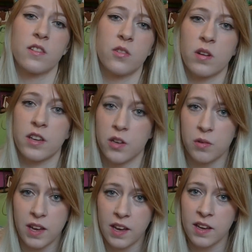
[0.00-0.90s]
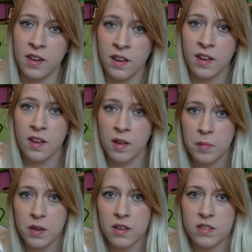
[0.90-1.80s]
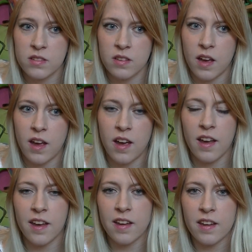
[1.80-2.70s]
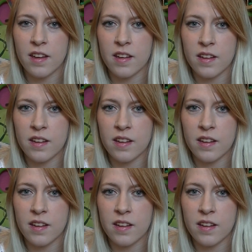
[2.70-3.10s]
to do a Q&A, because I